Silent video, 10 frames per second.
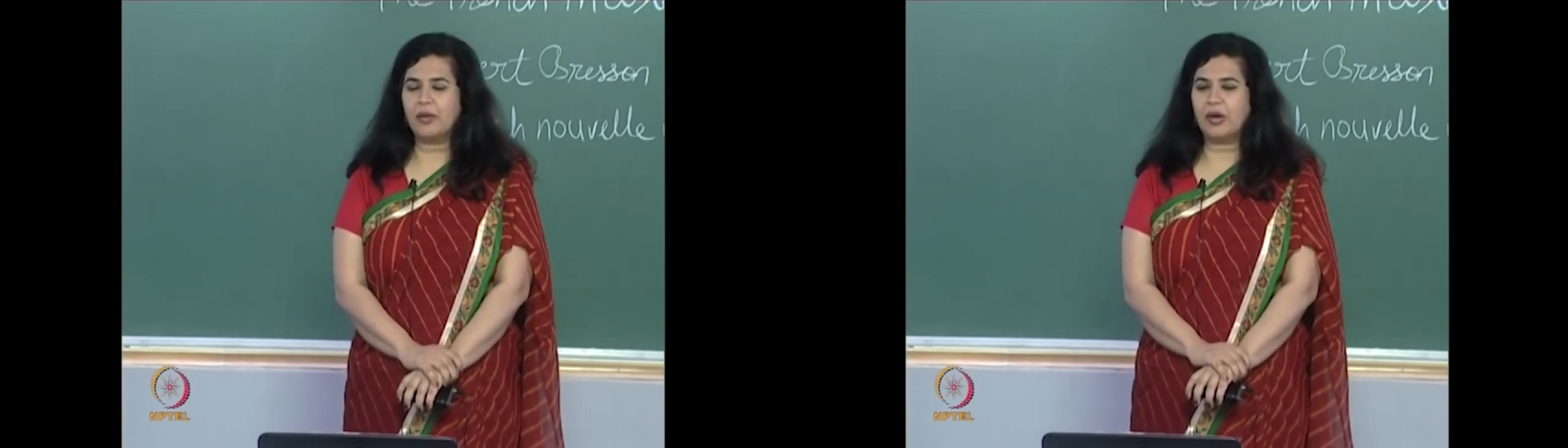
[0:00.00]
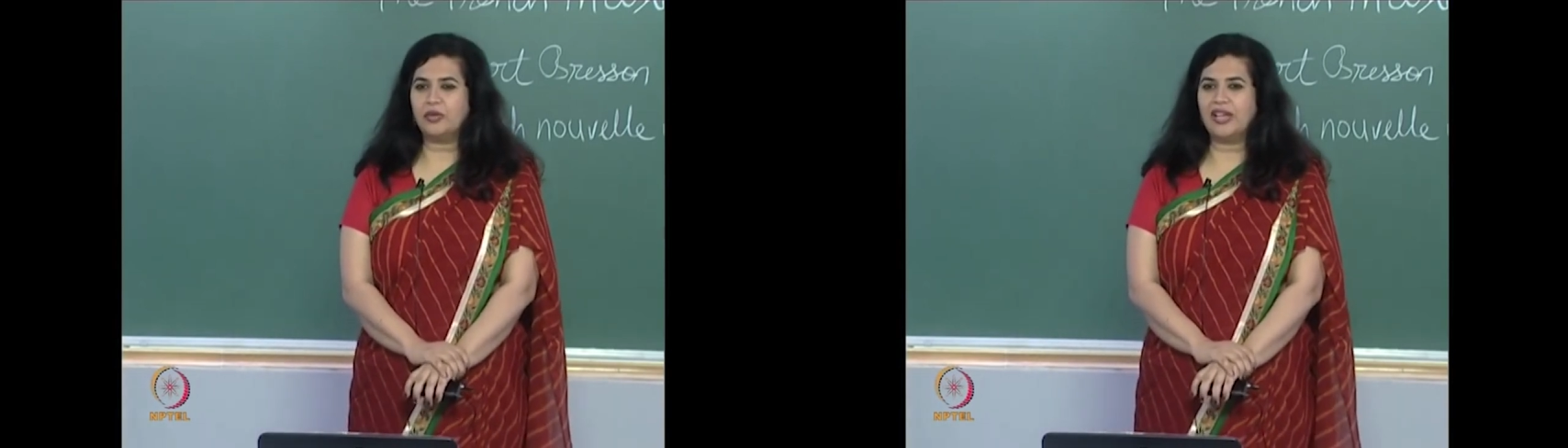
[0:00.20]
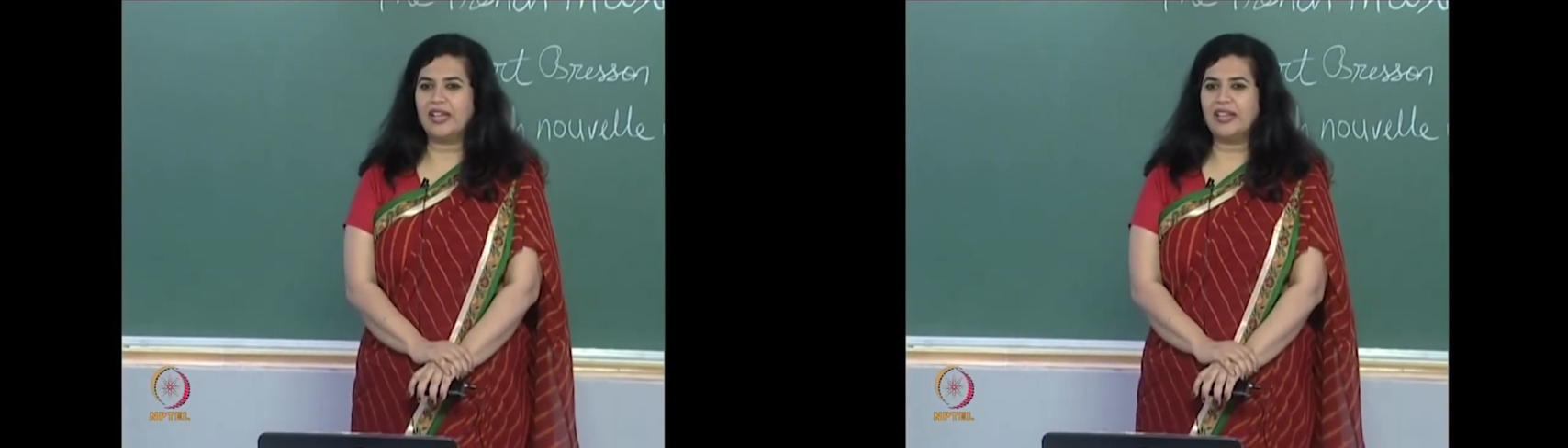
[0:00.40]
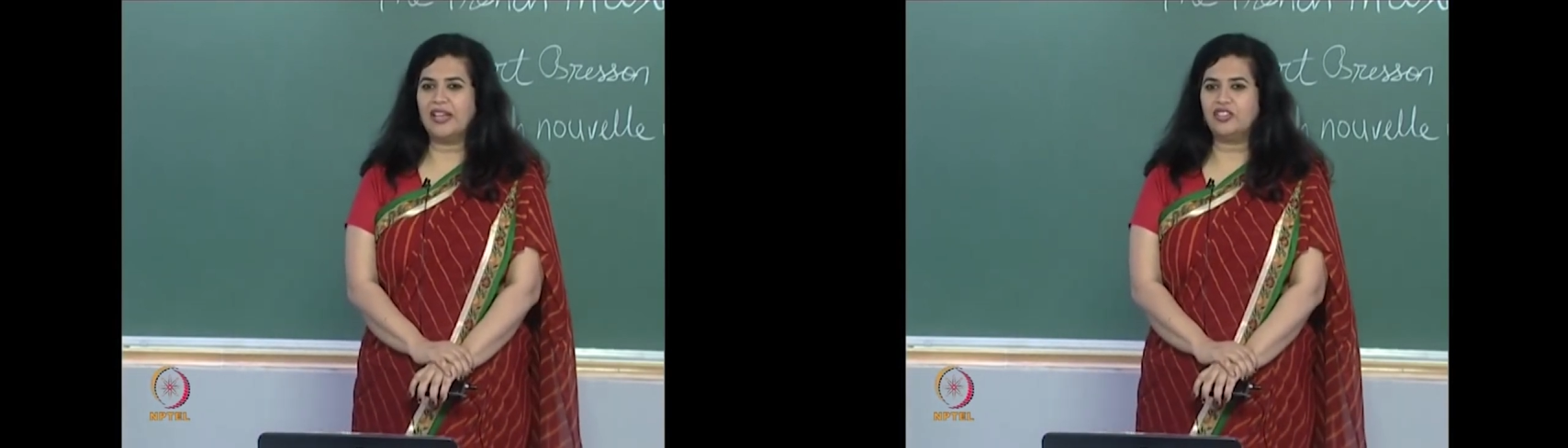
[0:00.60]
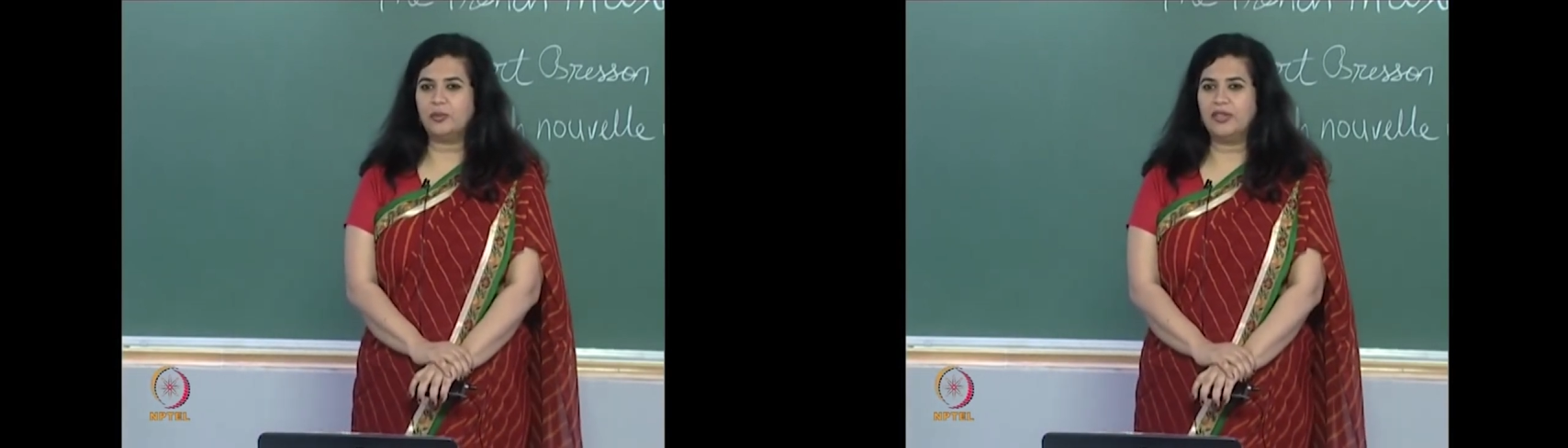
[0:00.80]
about Hal
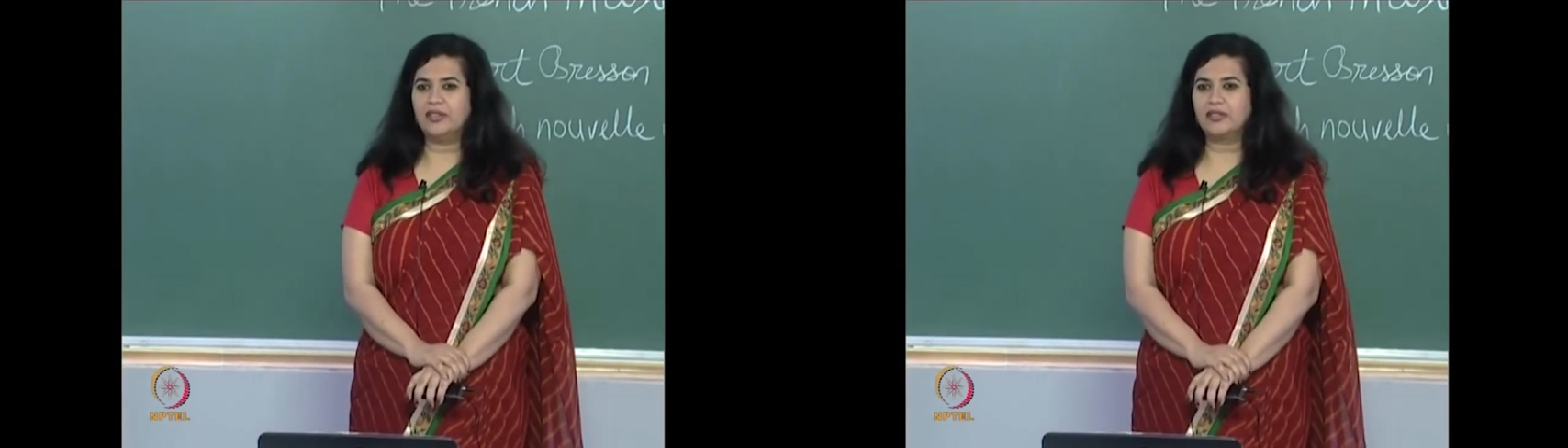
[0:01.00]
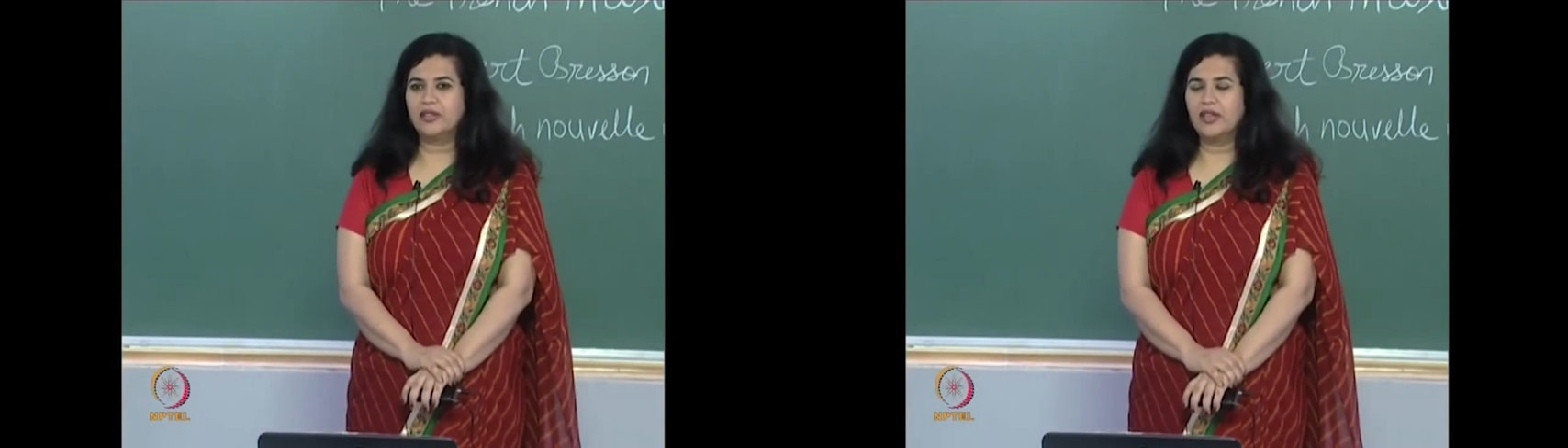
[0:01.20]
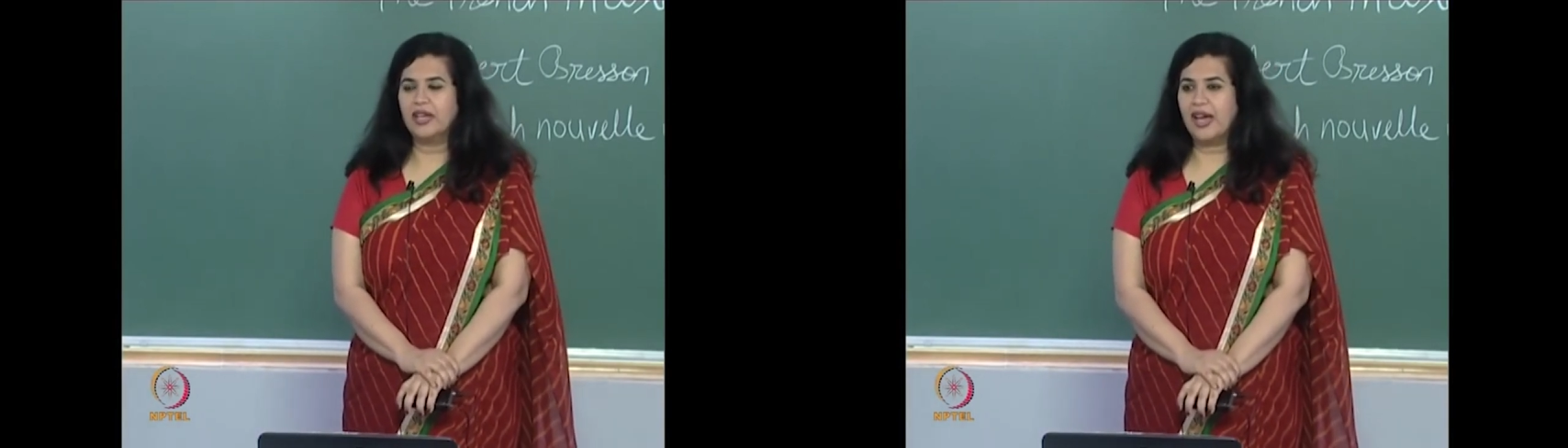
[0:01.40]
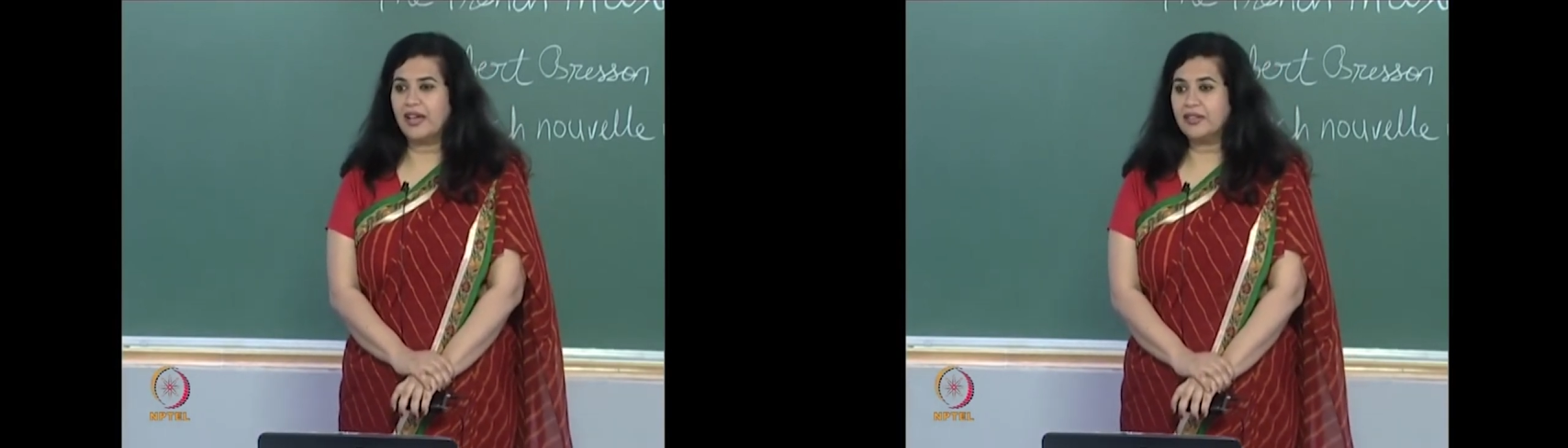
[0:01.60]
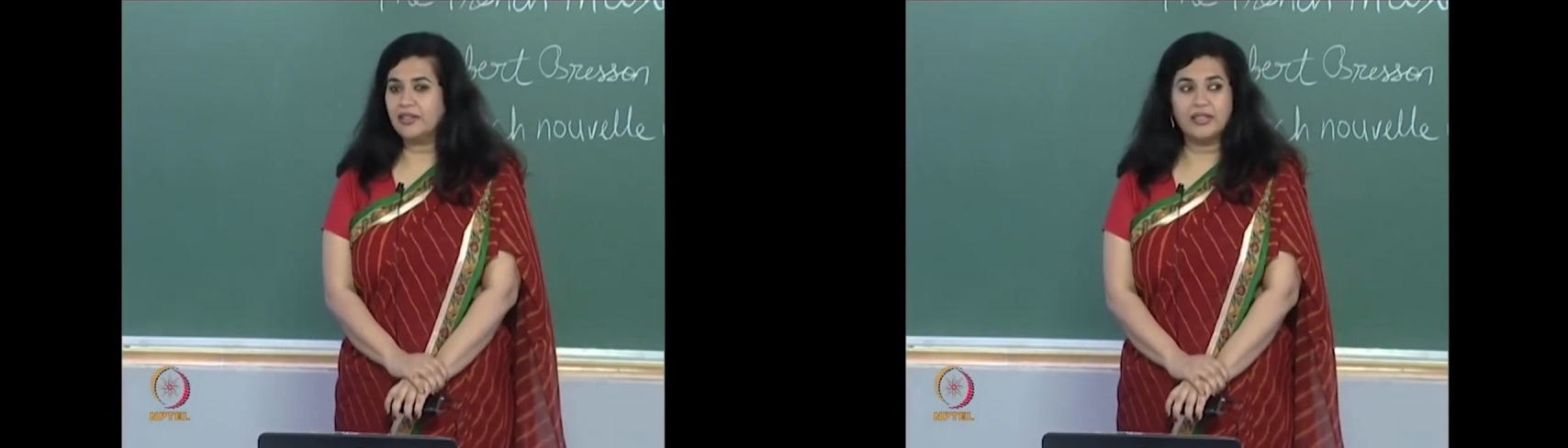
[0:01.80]
Ashby's
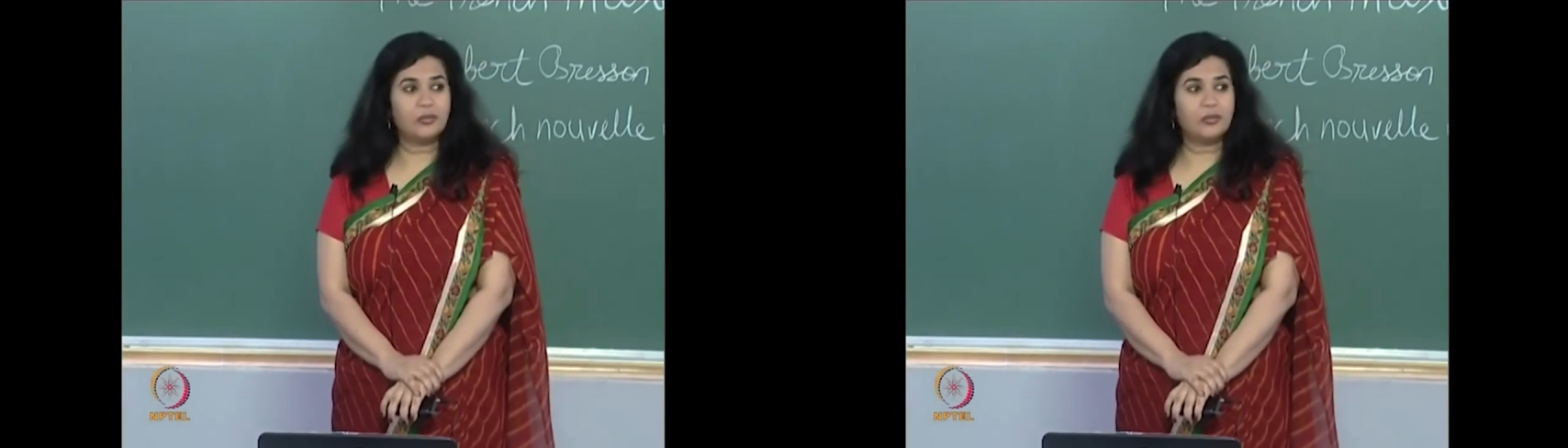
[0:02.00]
Harold